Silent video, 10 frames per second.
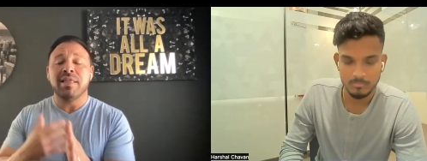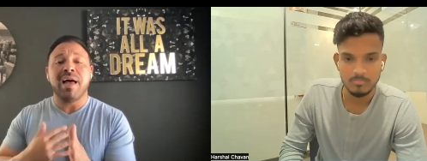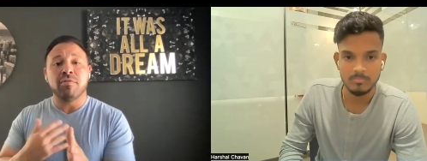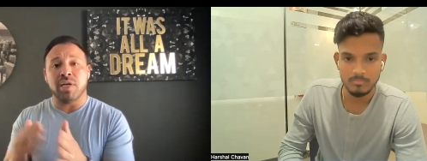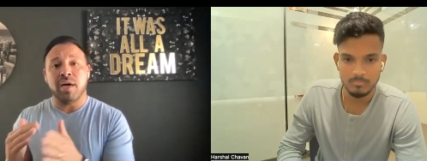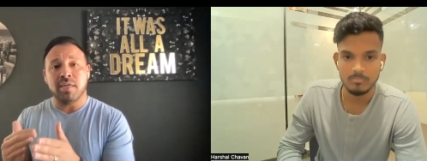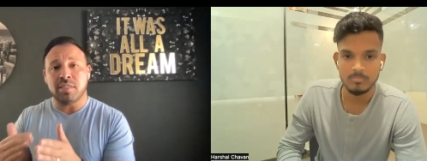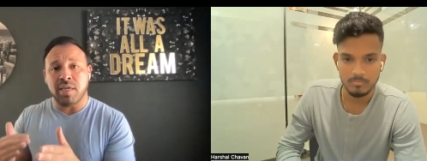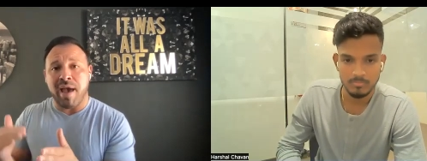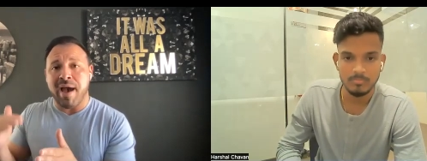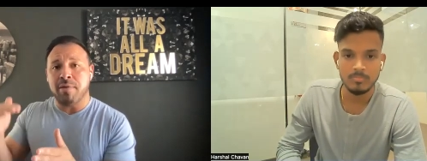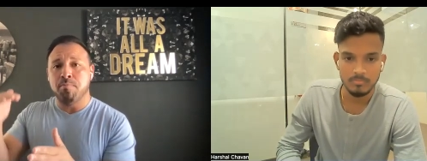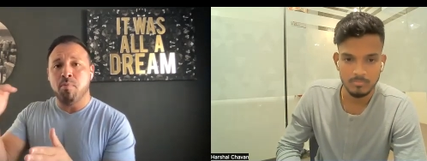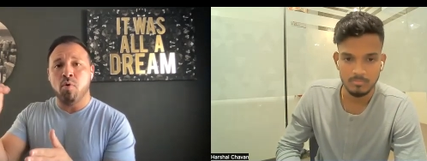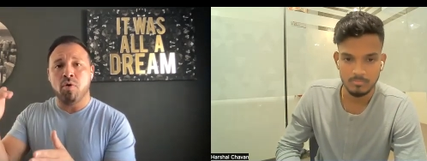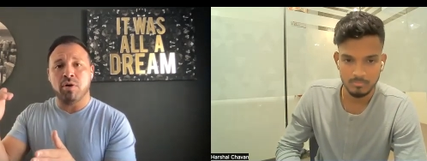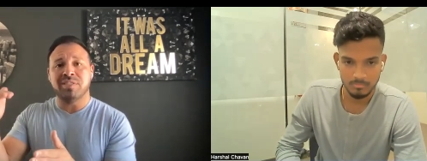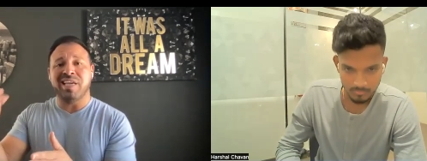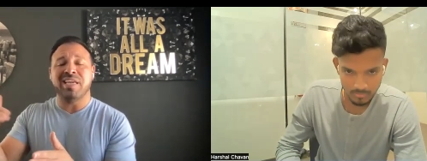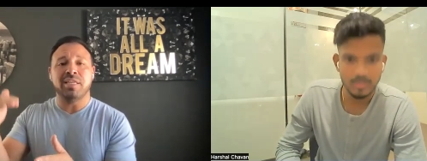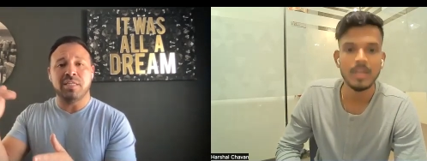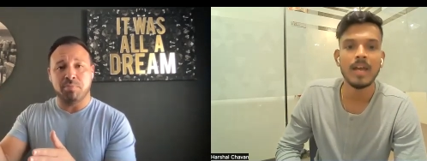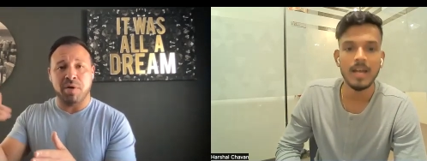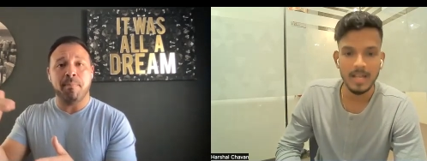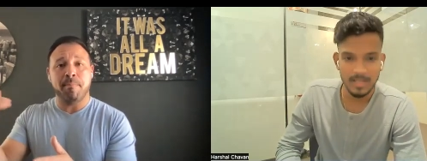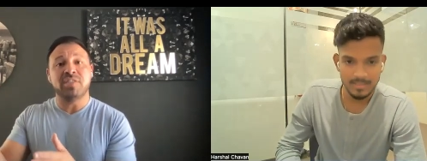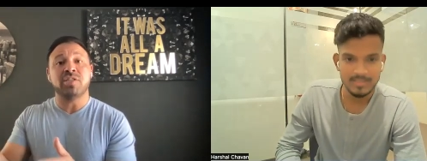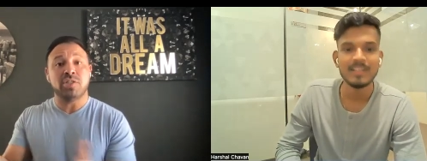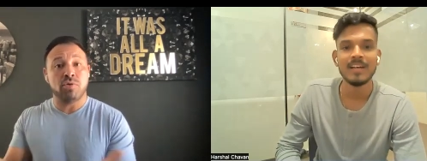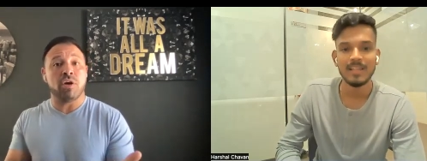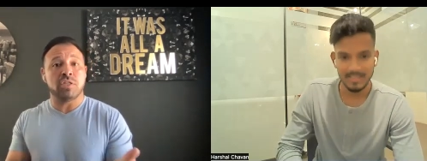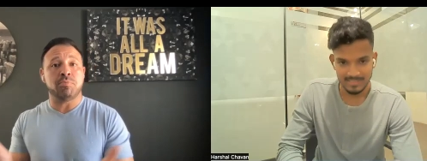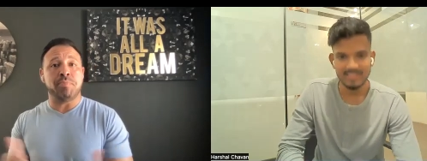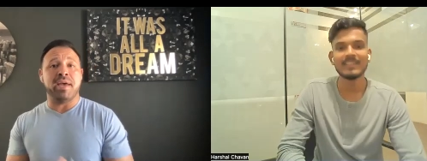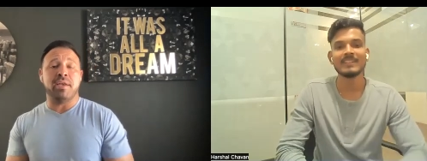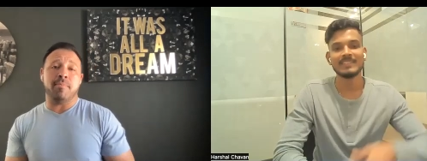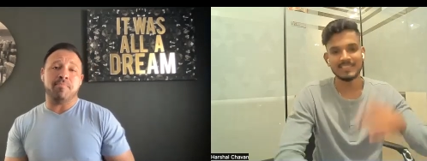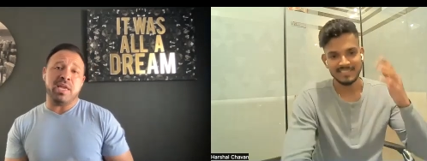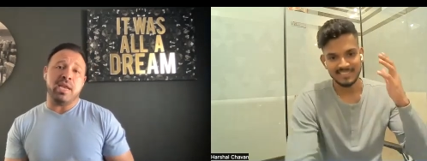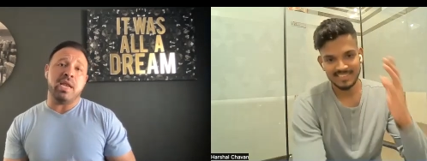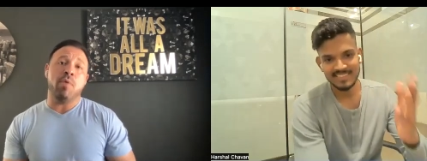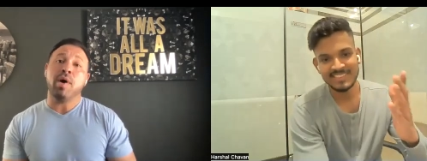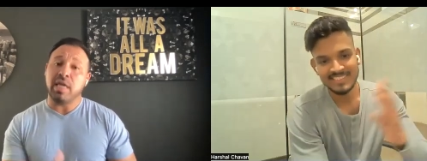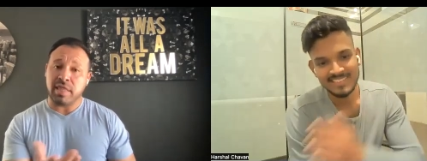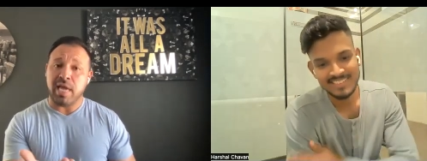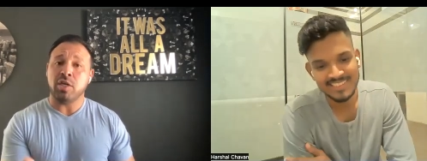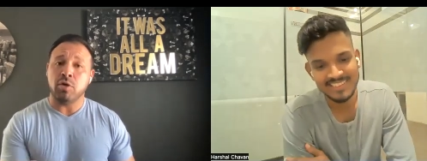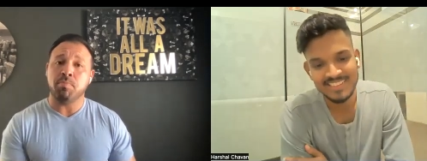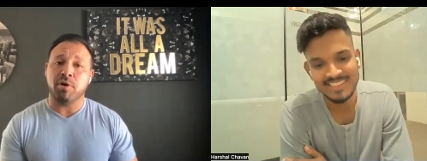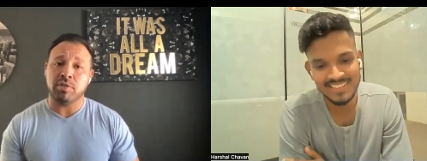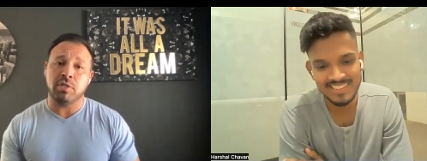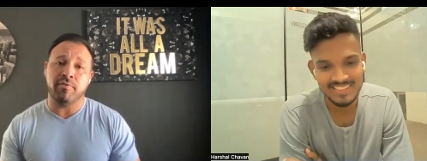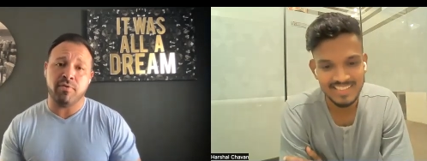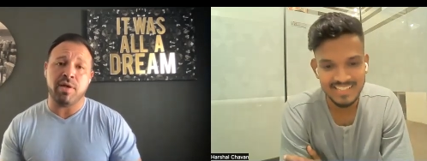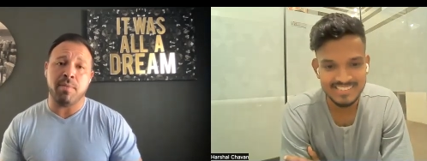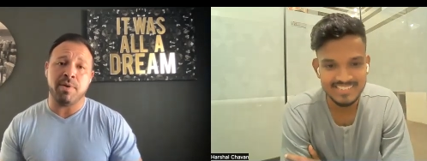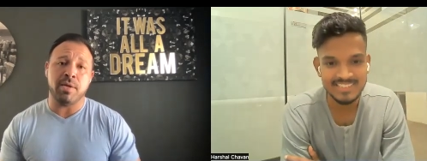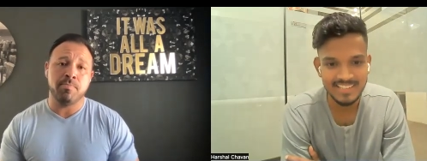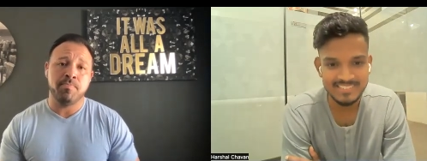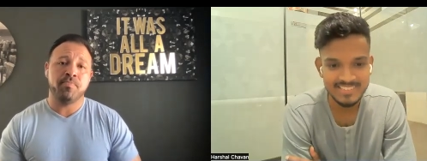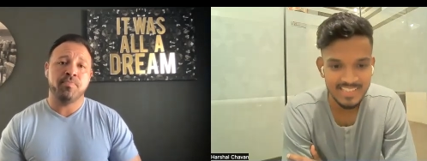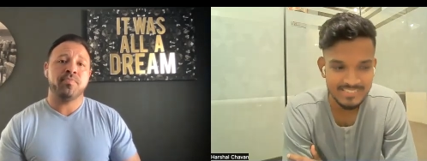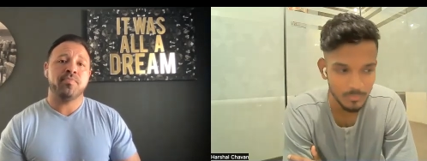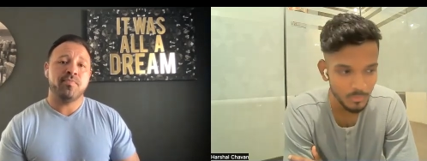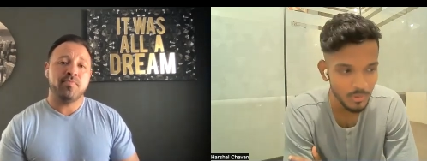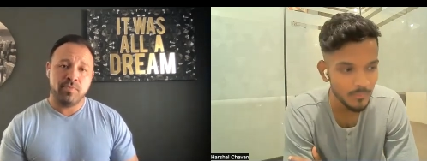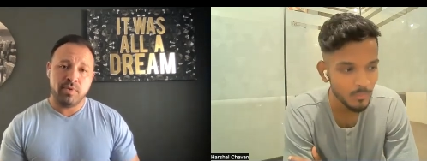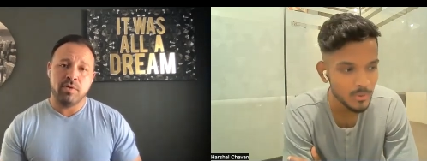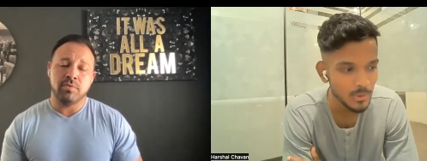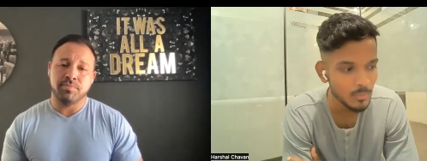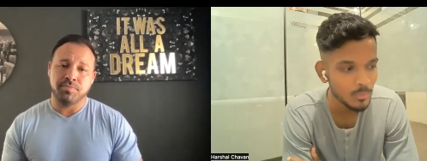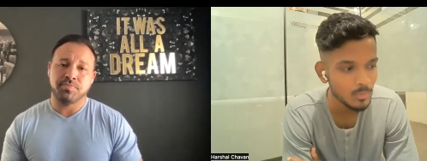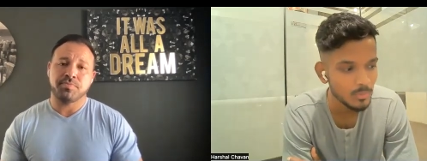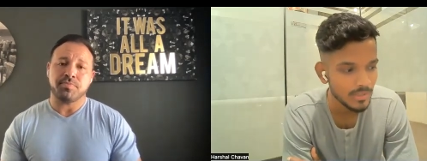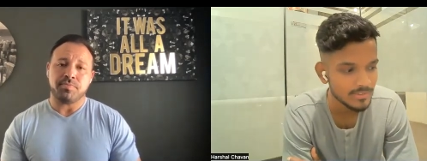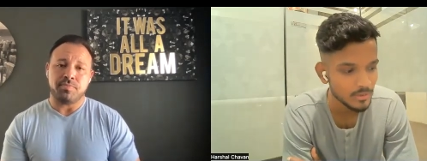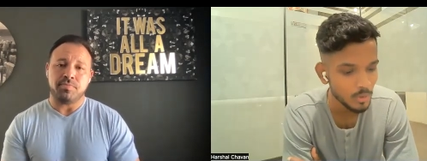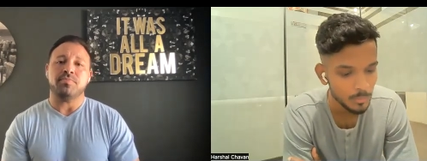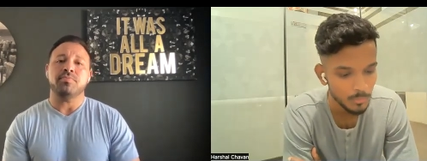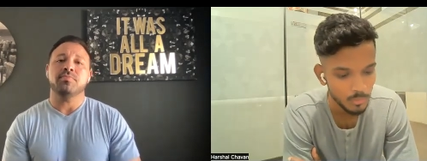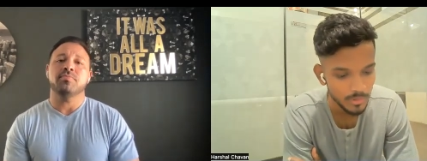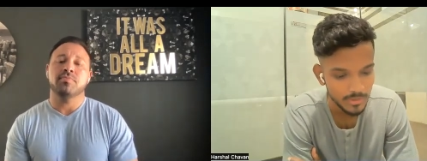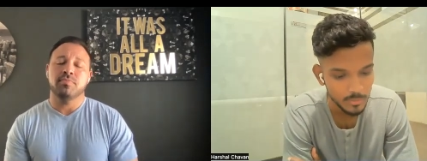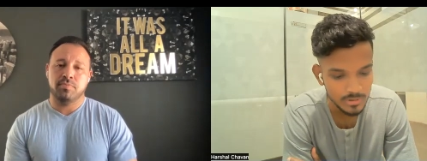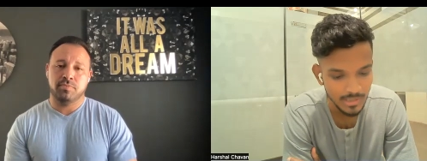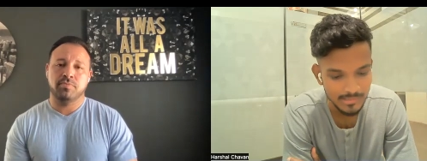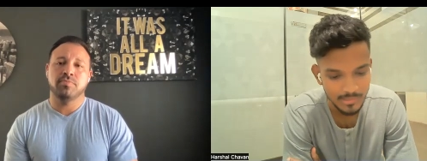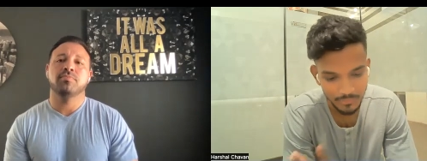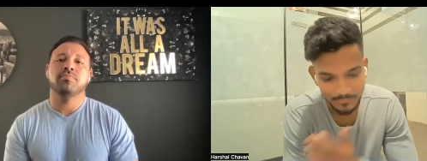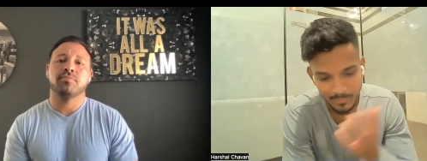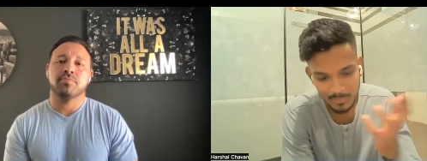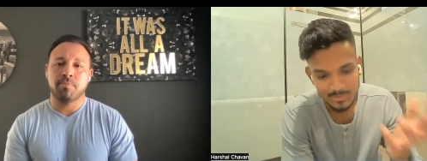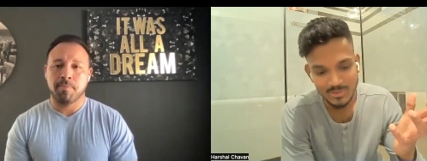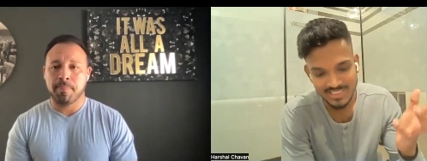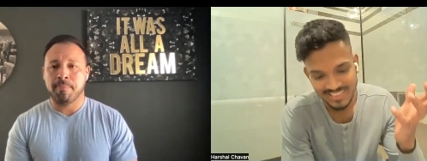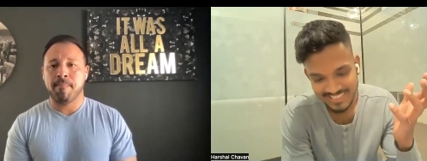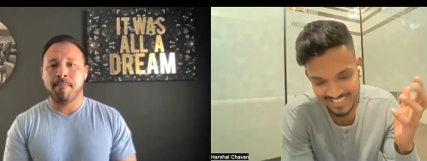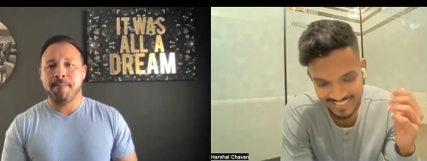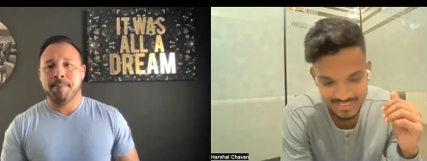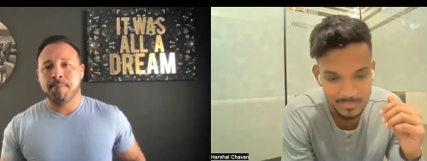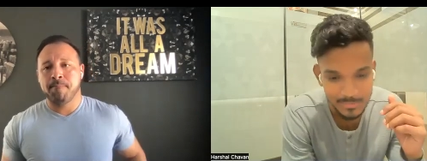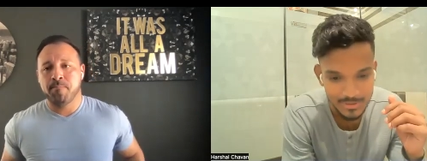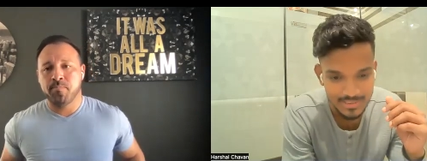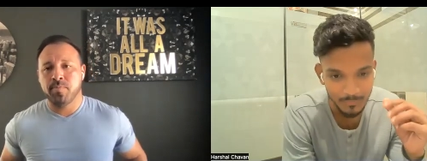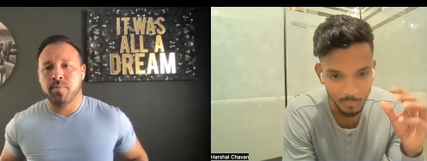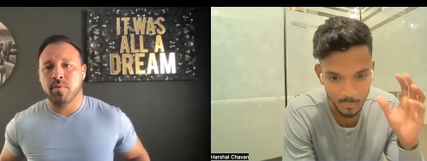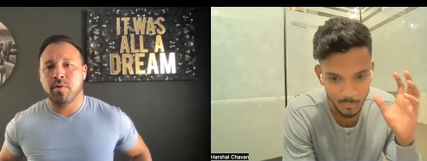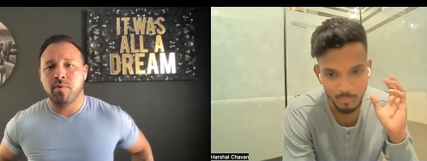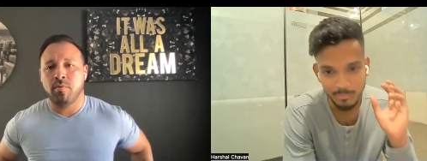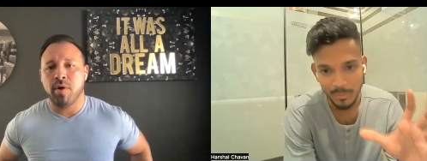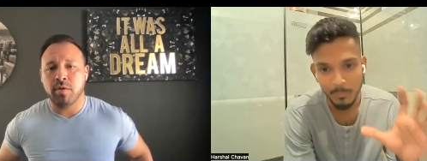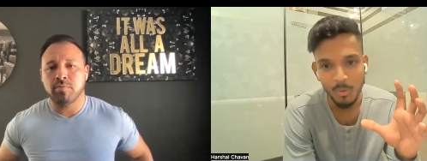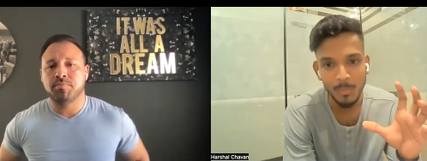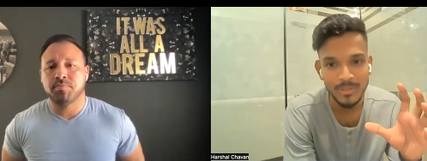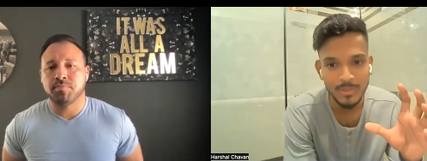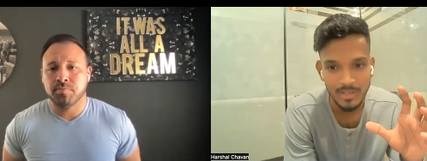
Speaker 1: allows us to add more daily uh, yeah. uh, budget to our spend and and i want to thank you personally that's
Speaker 2: that, that's that's what i wanted to actually, on bro like you know the reason why we also charge that is because i want you to spend right. more money